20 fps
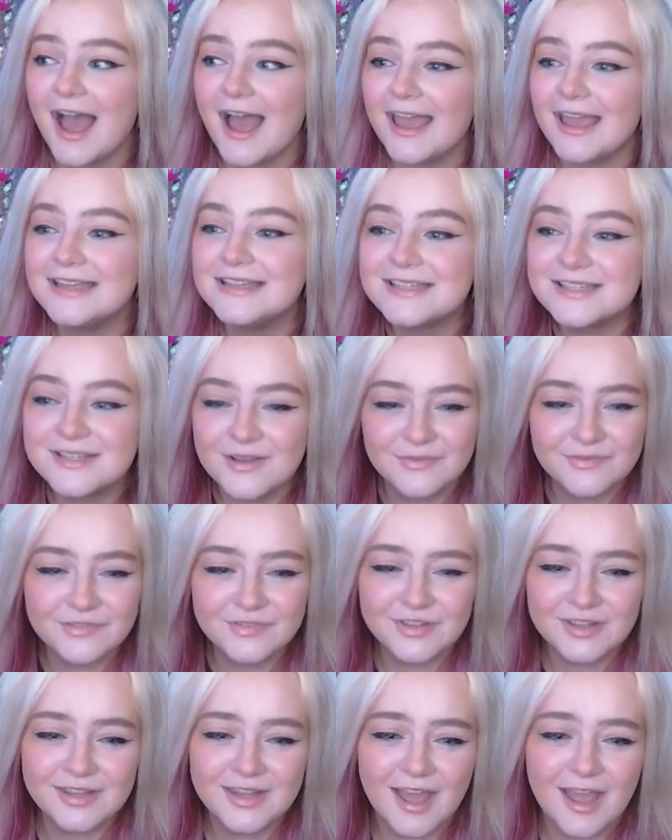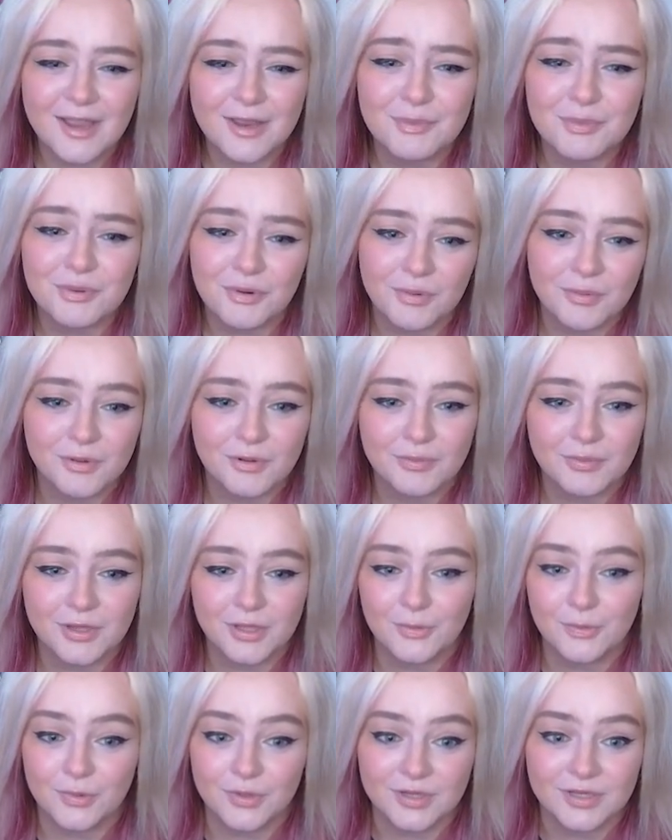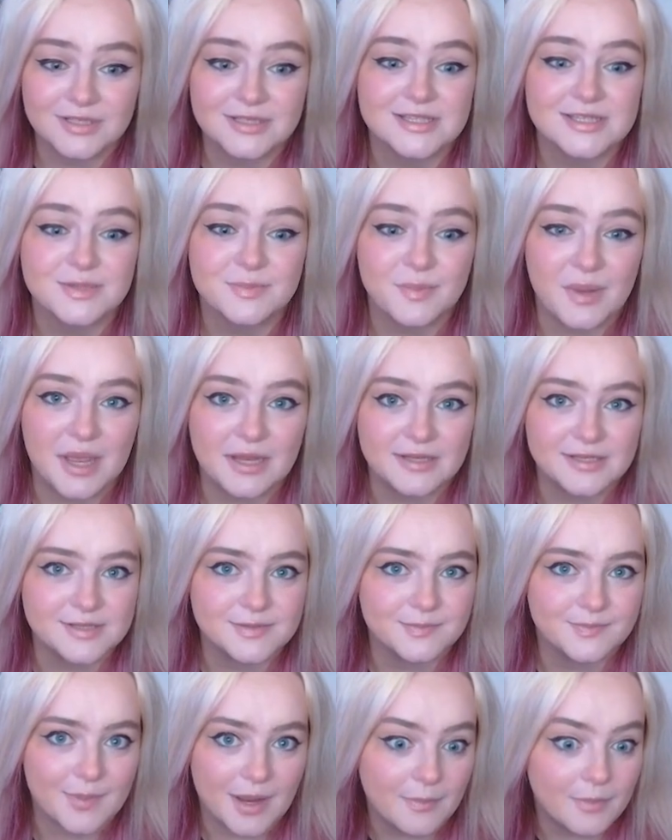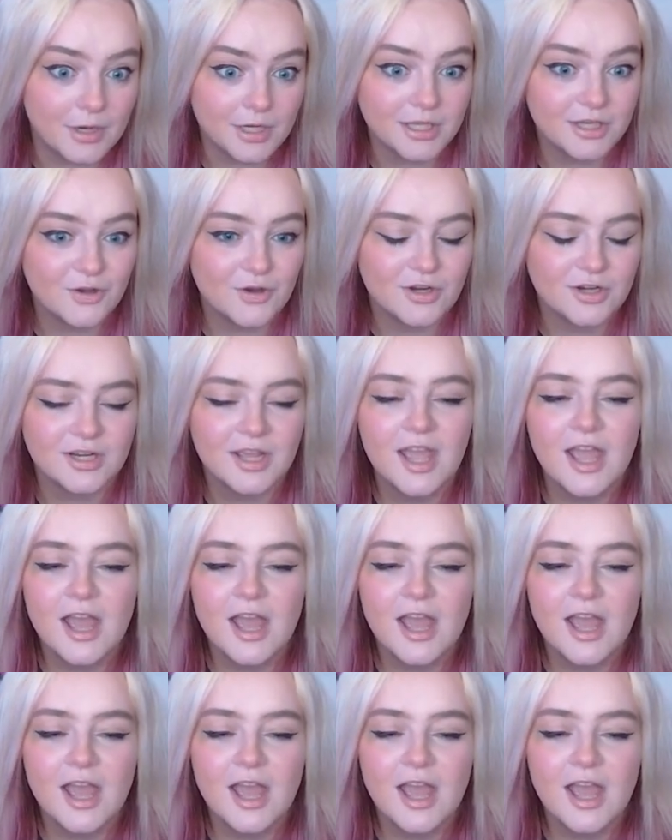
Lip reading: It's something that I probably wouldn't spend my money on,